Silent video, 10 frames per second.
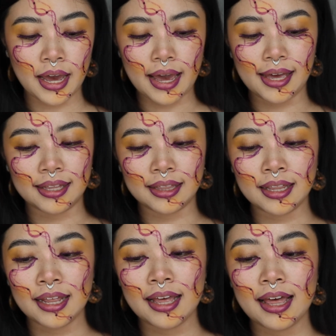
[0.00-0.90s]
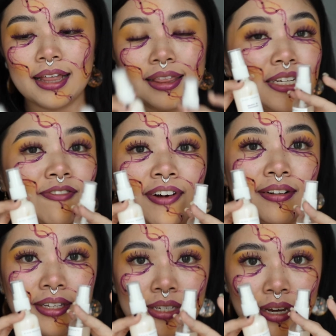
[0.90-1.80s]
and this
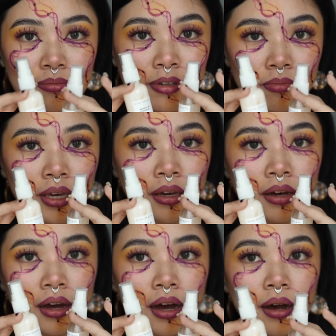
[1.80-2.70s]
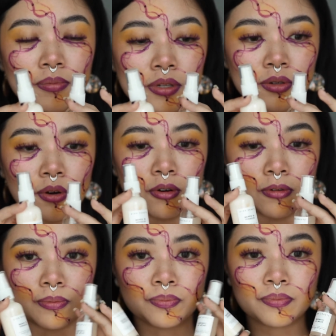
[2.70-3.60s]
felt the same to me. So